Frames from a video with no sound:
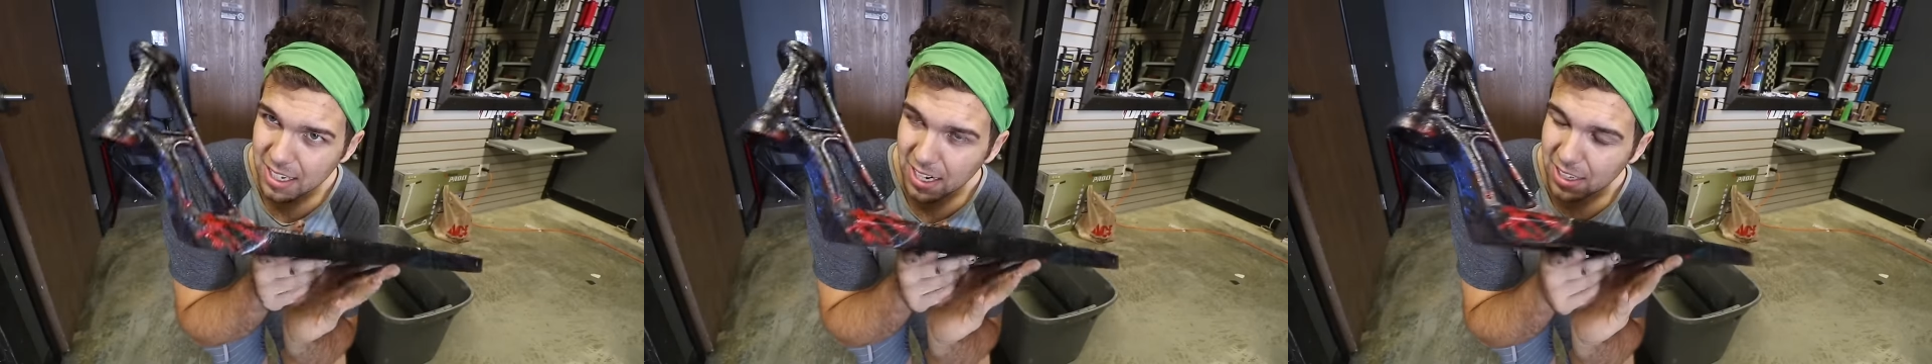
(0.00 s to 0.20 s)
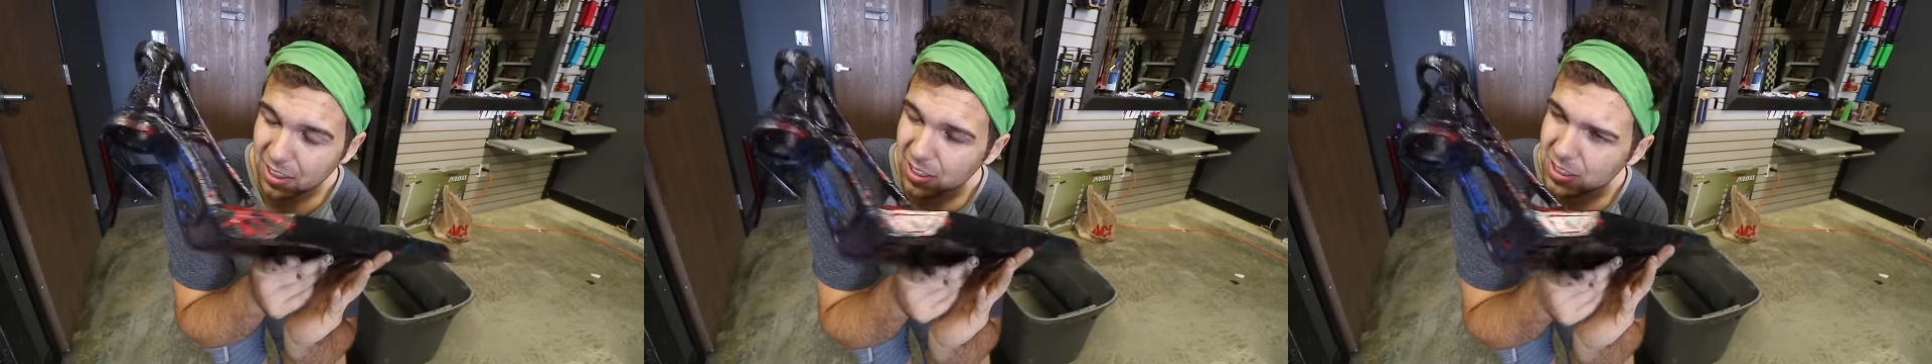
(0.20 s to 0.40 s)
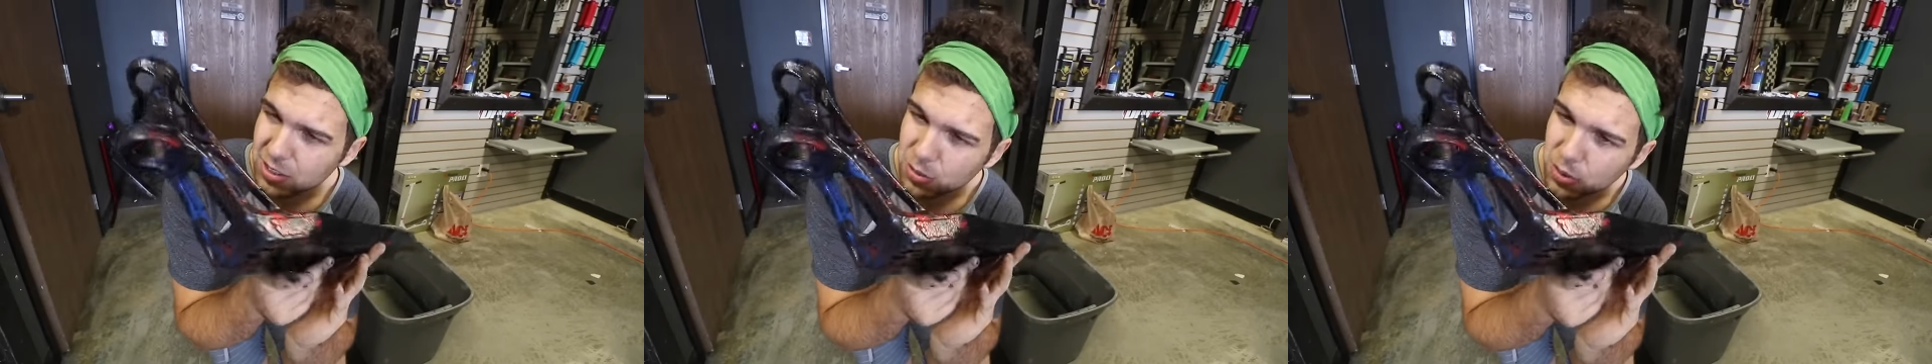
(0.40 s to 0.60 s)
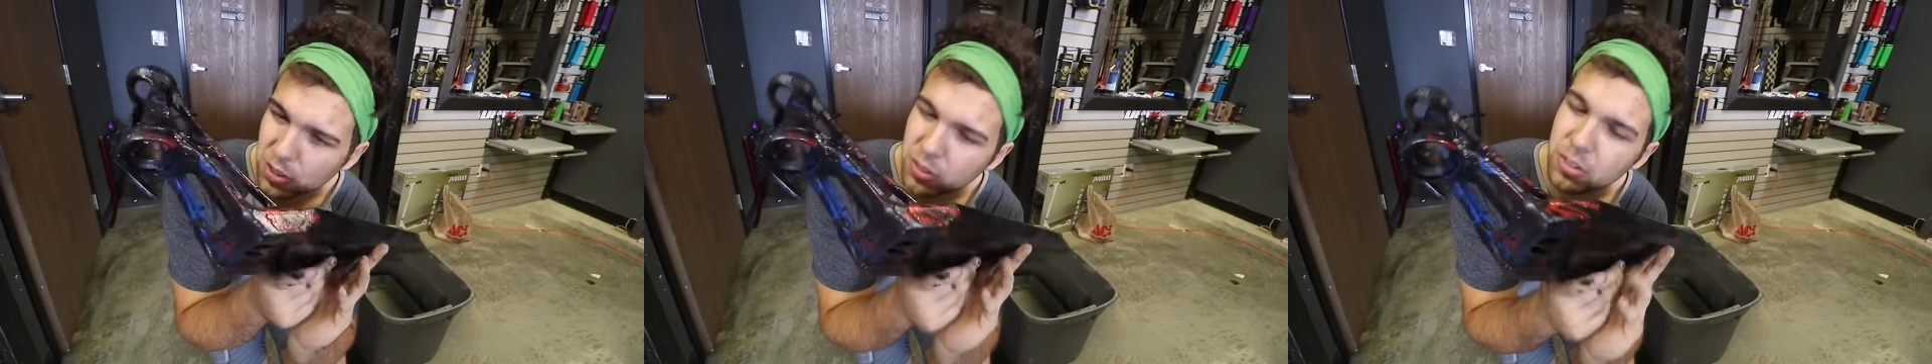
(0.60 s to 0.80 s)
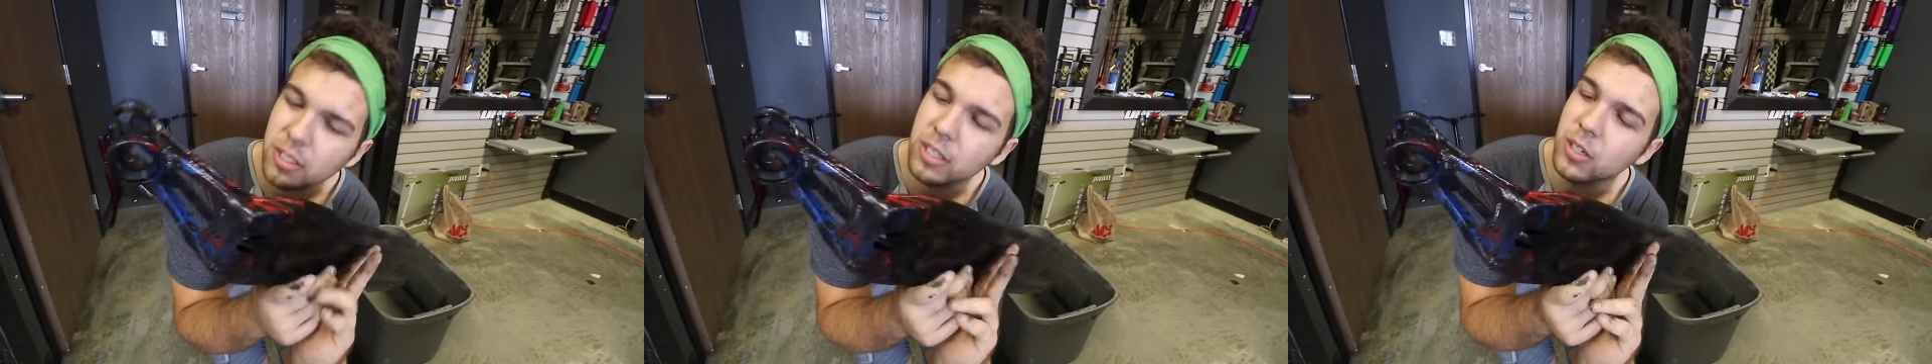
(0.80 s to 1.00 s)
And I thought this would
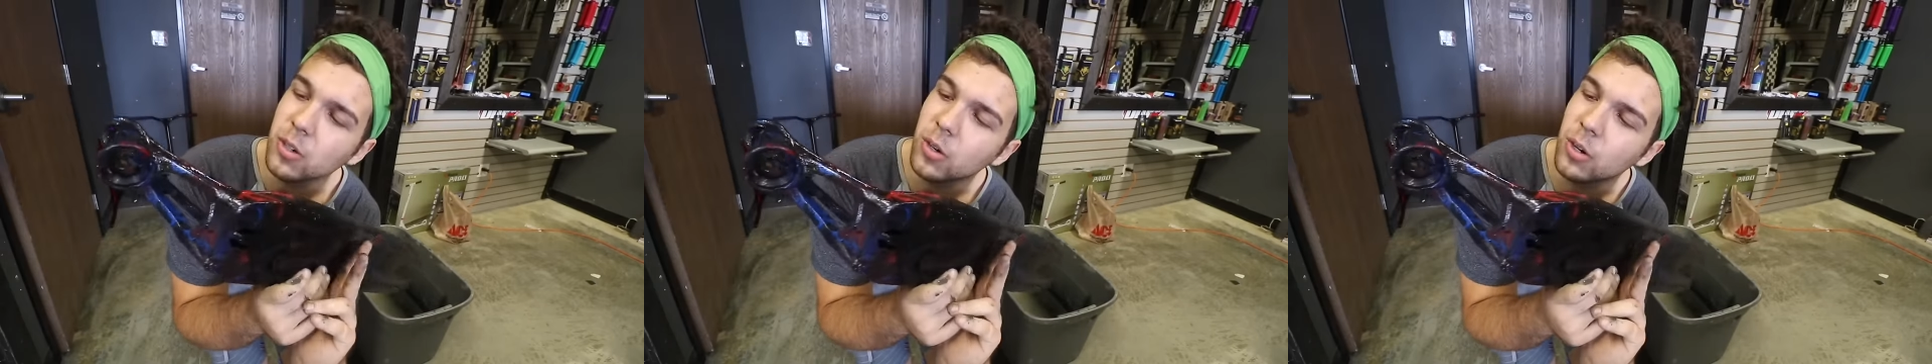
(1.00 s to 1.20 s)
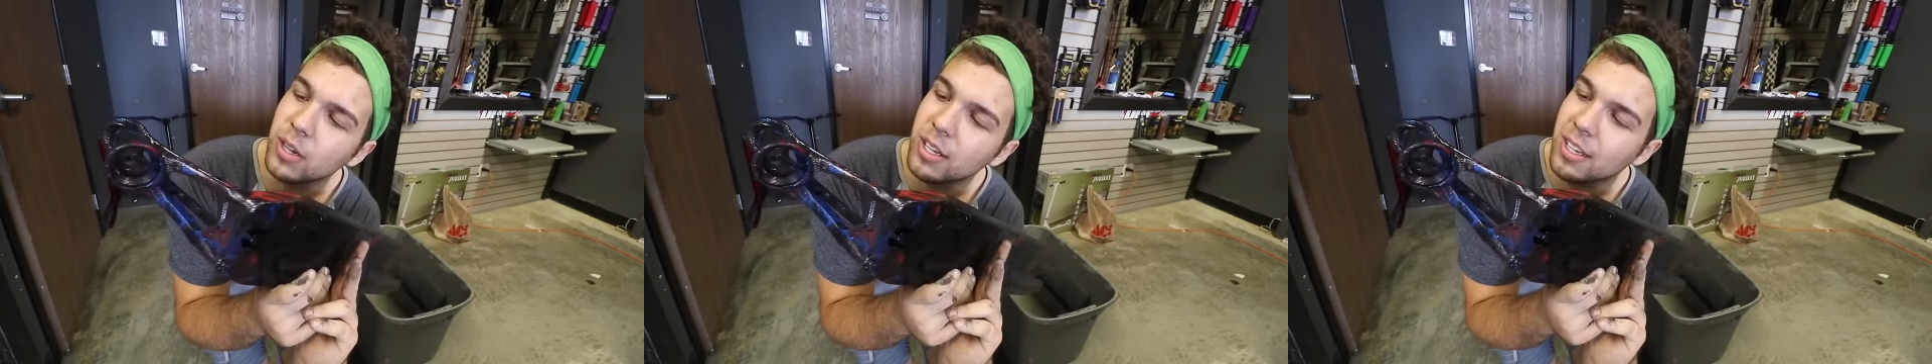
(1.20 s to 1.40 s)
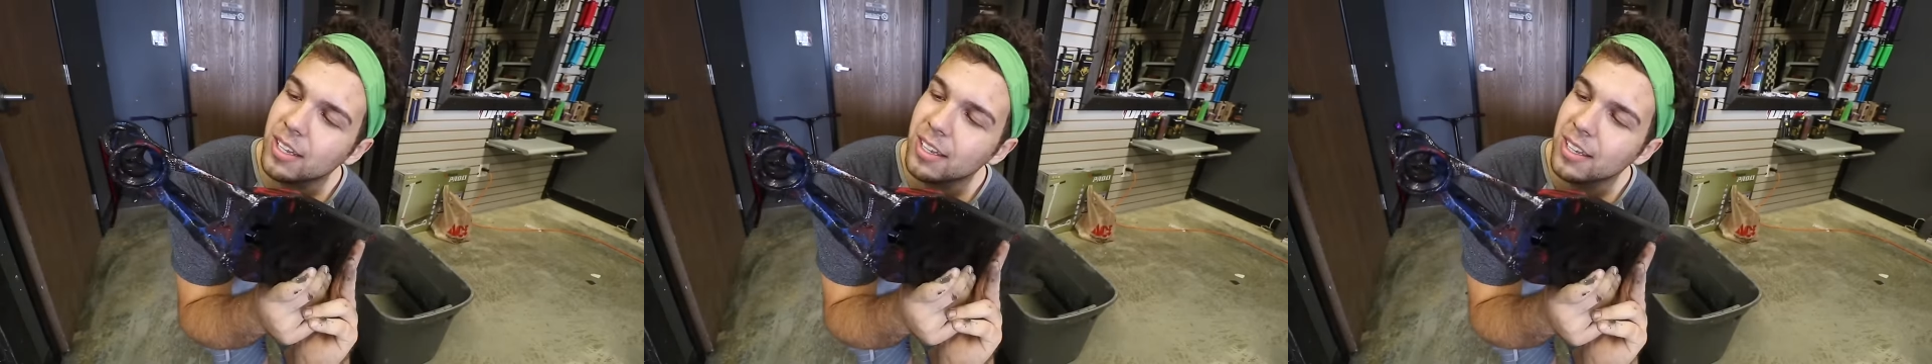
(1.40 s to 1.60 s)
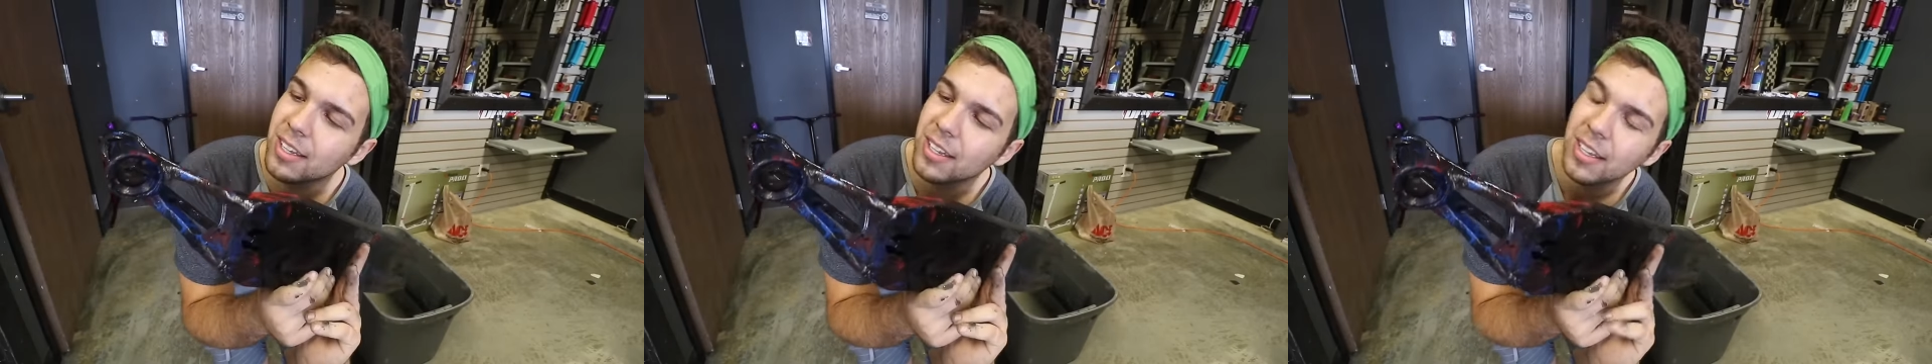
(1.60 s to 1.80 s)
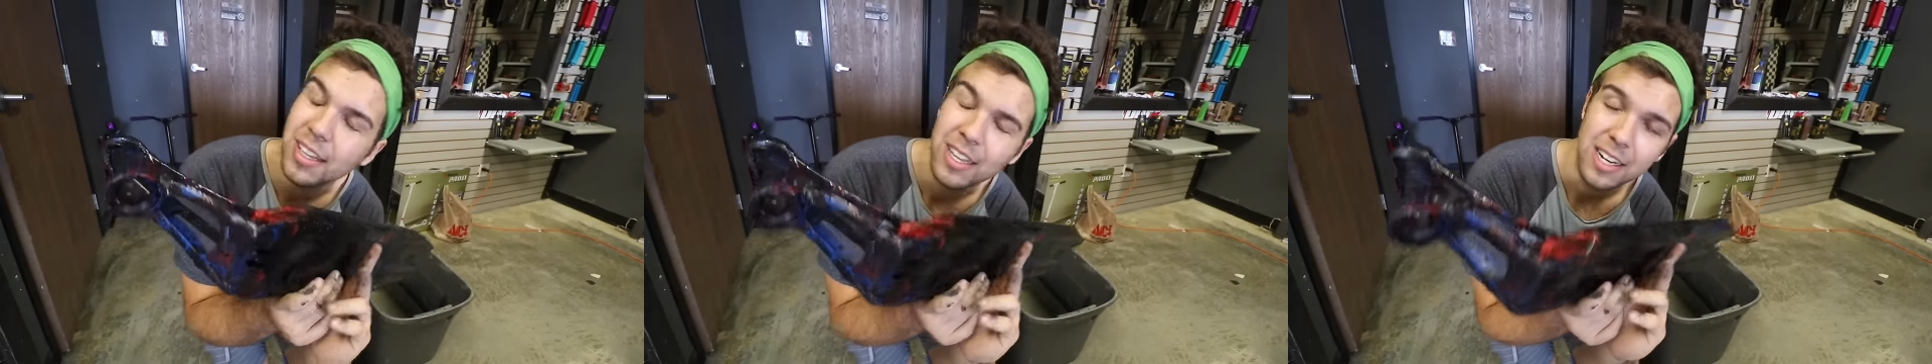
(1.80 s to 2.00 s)
look really cool
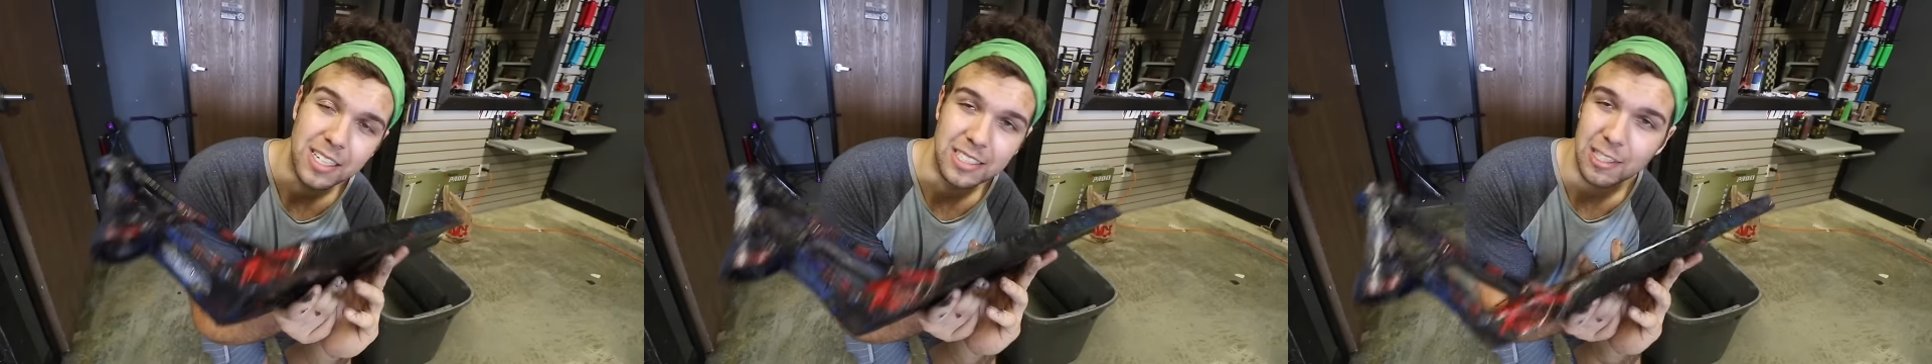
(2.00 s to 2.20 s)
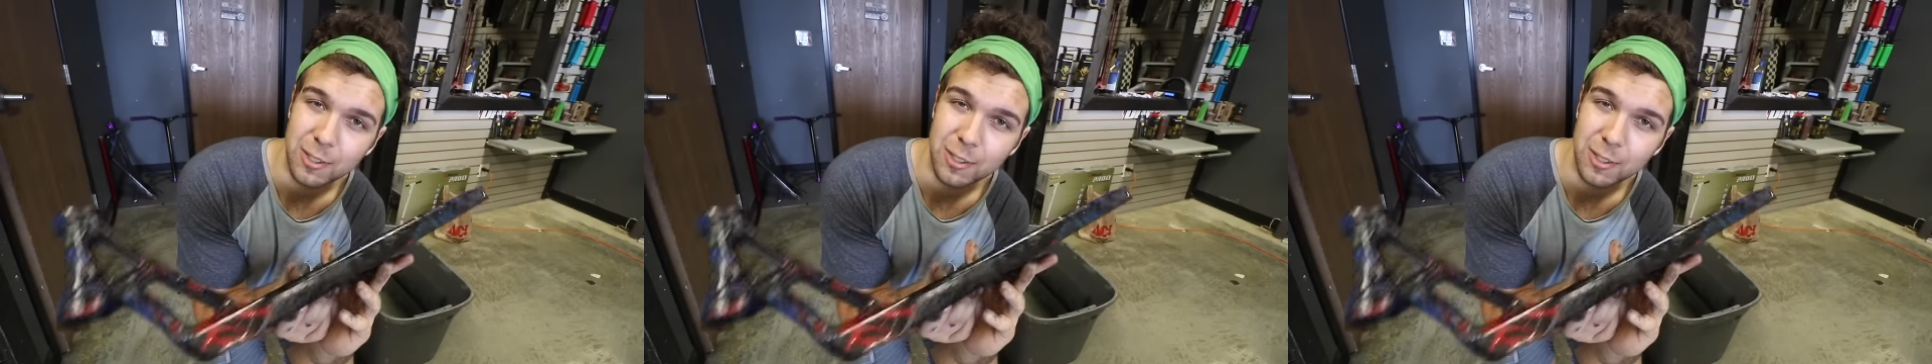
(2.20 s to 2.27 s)
because